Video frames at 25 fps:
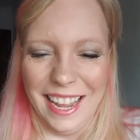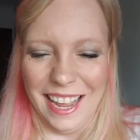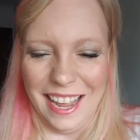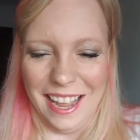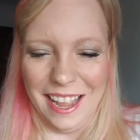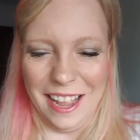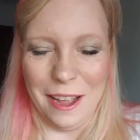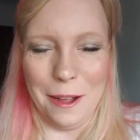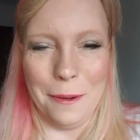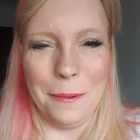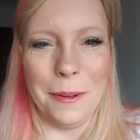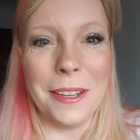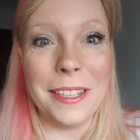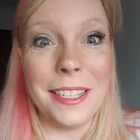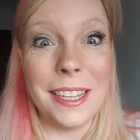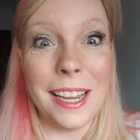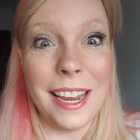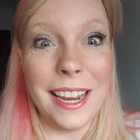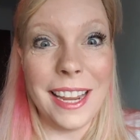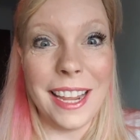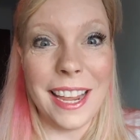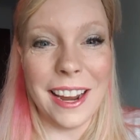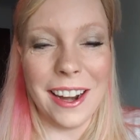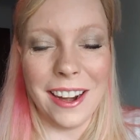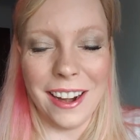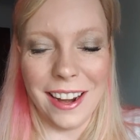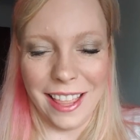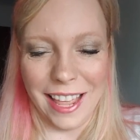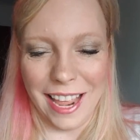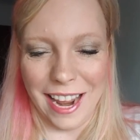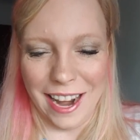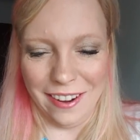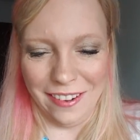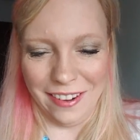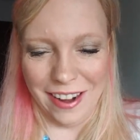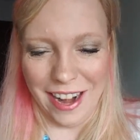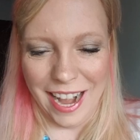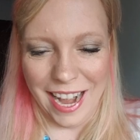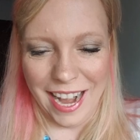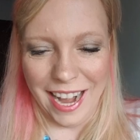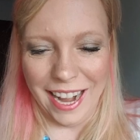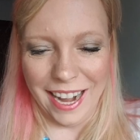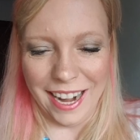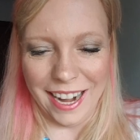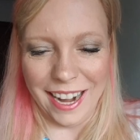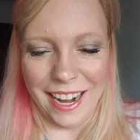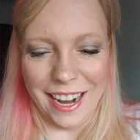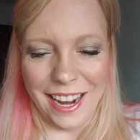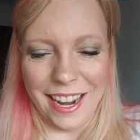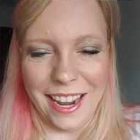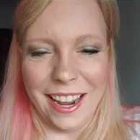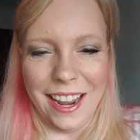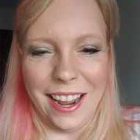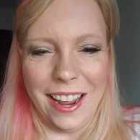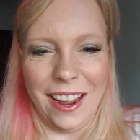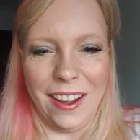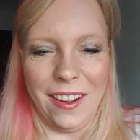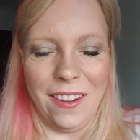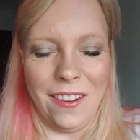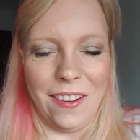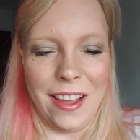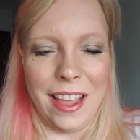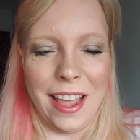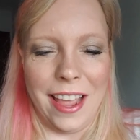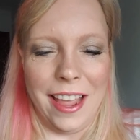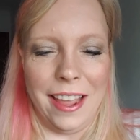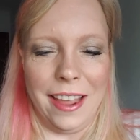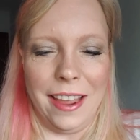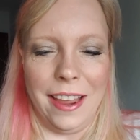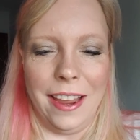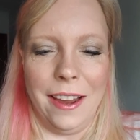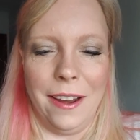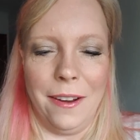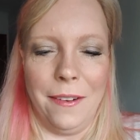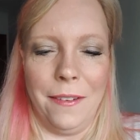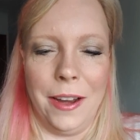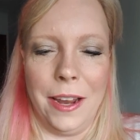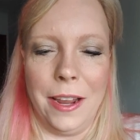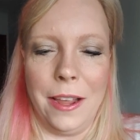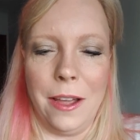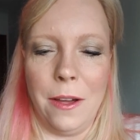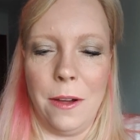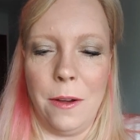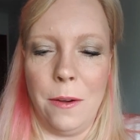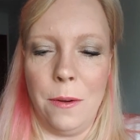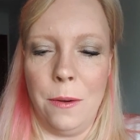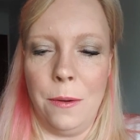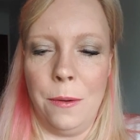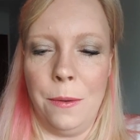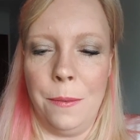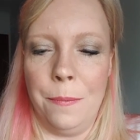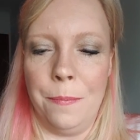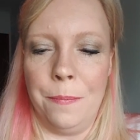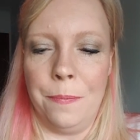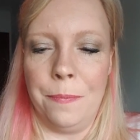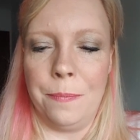Oh, we'll take care of that, right? Okay, here we go.